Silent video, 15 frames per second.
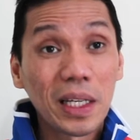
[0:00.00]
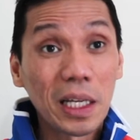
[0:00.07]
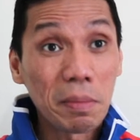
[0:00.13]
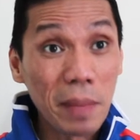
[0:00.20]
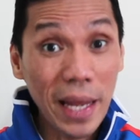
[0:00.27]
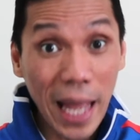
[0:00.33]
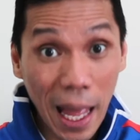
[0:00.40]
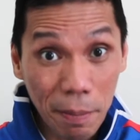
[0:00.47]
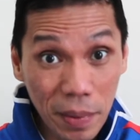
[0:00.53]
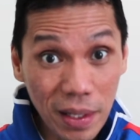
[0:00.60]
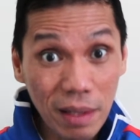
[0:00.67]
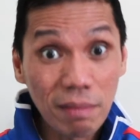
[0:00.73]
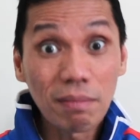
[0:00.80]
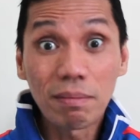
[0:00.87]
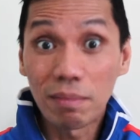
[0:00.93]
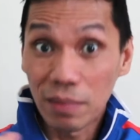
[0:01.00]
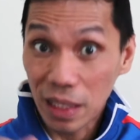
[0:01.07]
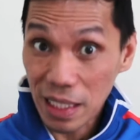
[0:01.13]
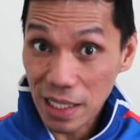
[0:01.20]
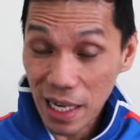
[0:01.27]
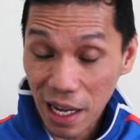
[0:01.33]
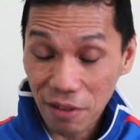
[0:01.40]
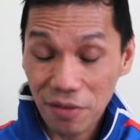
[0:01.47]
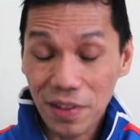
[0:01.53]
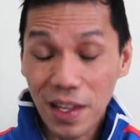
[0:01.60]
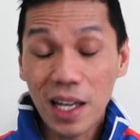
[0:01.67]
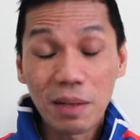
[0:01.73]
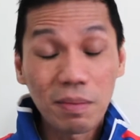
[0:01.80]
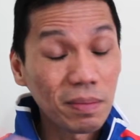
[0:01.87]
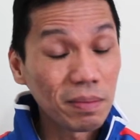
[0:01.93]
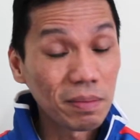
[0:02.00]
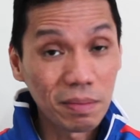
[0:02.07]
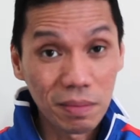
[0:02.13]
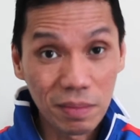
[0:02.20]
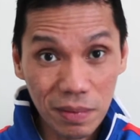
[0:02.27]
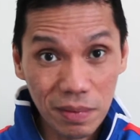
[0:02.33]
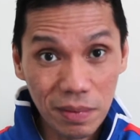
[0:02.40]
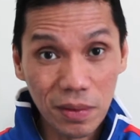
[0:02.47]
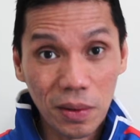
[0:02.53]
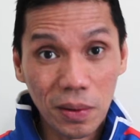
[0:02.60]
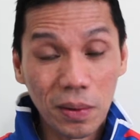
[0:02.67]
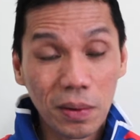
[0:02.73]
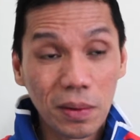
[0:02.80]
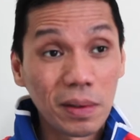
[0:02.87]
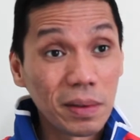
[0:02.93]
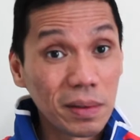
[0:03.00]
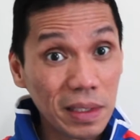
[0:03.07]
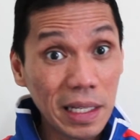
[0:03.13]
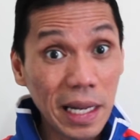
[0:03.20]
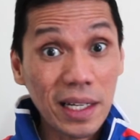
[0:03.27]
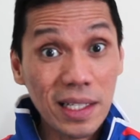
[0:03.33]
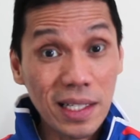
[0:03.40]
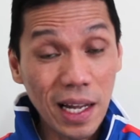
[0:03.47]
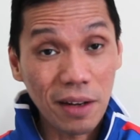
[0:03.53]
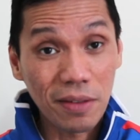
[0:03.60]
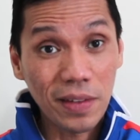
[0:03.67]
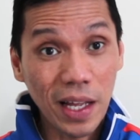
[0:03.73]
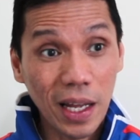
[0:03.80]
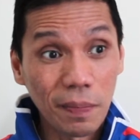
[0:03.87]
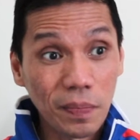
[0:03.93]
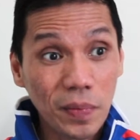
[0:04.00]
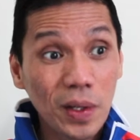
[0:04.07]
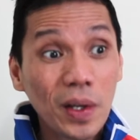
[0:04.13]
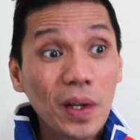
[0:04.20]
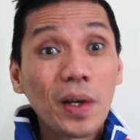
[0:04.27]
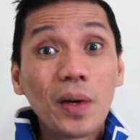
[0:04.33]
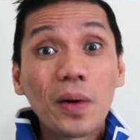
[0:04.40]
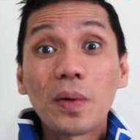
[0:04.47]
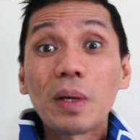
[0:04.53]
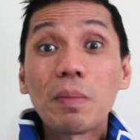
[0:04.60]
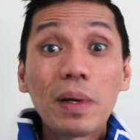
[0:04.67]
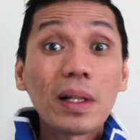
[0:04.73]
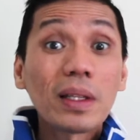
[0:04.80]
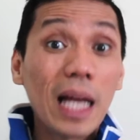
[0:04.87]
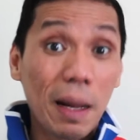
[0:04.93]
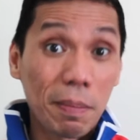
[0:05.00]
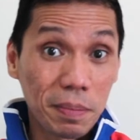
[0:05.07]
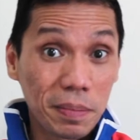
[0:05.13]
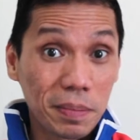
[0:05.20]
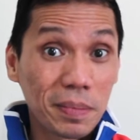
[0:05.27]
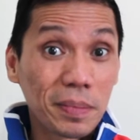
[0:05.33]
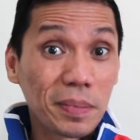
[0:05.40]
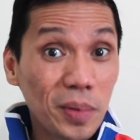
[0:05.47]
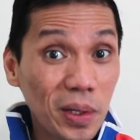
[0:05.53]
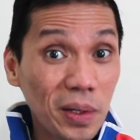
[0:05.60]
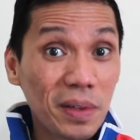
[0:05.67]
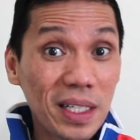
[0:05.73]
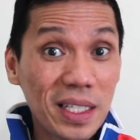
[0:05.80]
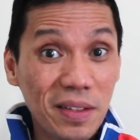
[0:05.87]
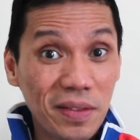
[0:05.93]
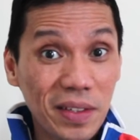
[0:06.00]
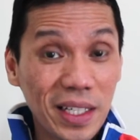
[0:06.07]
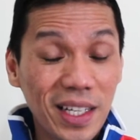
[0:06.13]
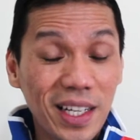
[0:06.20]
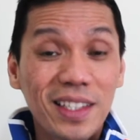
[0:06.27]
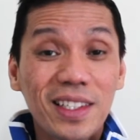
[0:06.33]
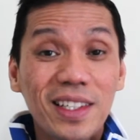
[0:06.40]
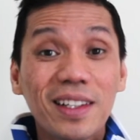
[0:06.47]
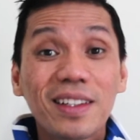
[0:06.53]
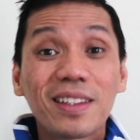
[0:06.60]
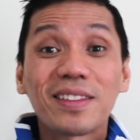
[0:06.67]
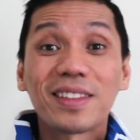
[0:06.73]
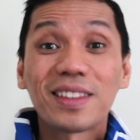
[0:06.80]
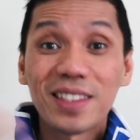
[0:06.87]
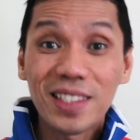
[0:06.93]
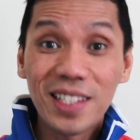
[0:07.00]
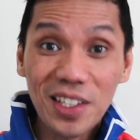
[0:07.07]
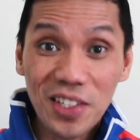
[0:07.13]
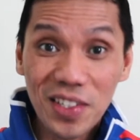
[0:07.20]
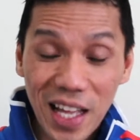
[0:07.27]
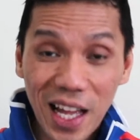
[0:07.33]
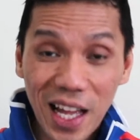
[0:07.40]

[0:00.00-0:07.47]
it may happen this lifetime or next lifetime, we build up progressively until such